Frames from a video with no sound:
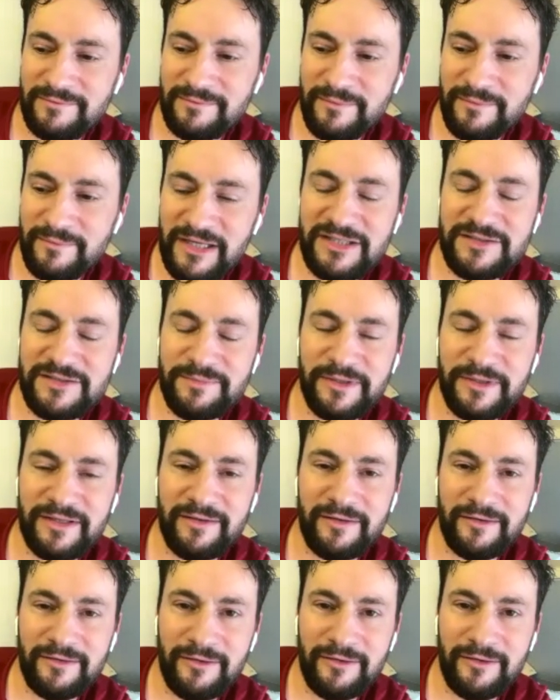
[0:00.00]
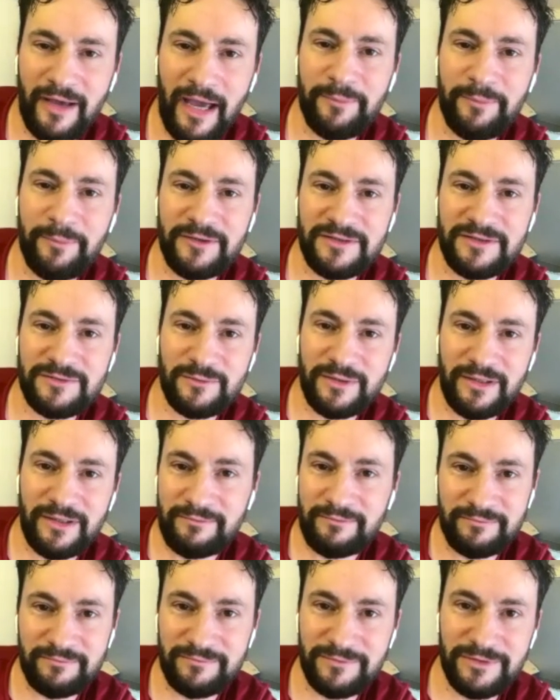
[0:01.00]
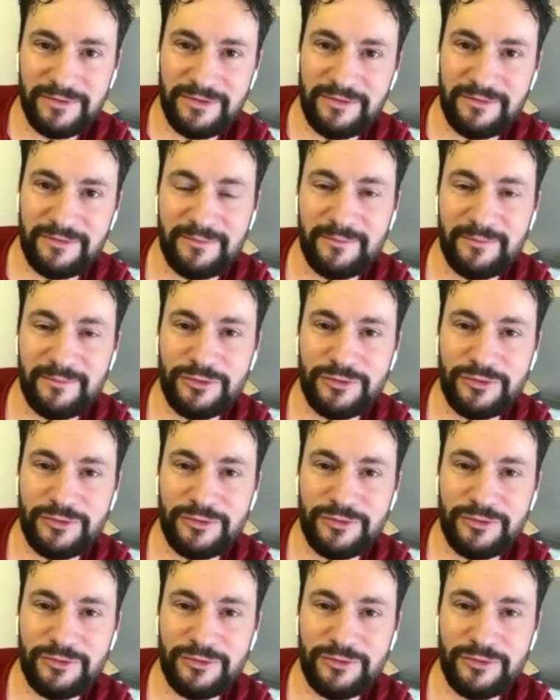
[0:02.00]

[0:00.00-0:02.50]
makes me the happiest when I'm, you know,